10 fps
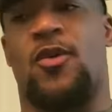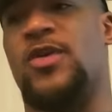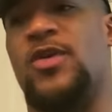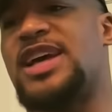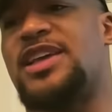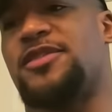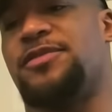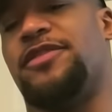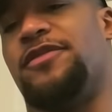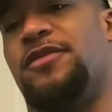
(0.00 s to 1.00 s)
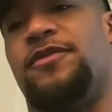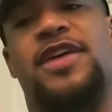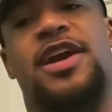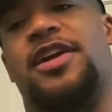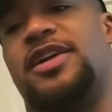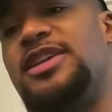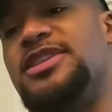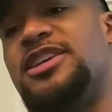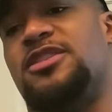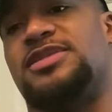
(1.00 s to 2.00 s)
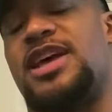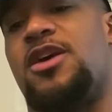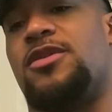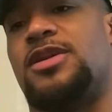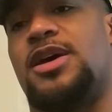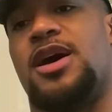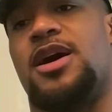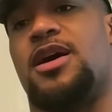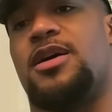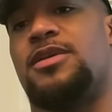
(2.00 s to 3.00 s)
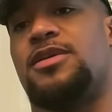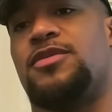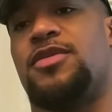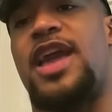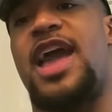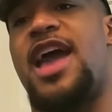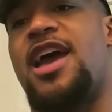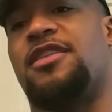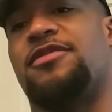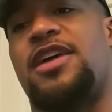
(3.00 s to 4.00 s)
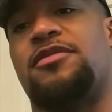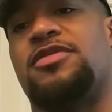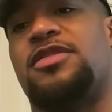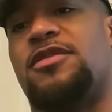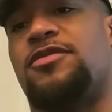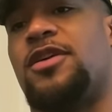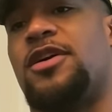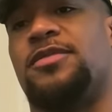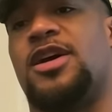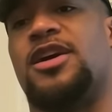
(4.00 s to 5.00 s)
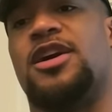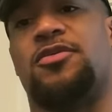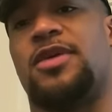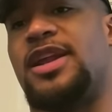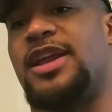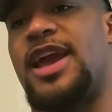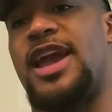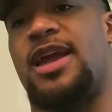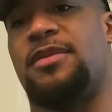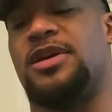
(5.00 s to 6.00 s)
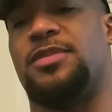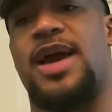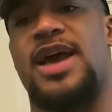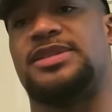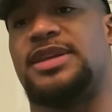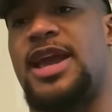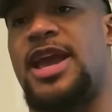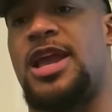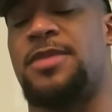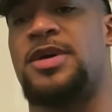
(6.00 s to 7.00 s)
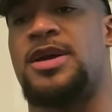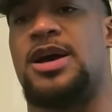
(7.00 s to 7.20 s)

we just have to be very detailed. sound. Uh, they have everything from a good running game, good passing game.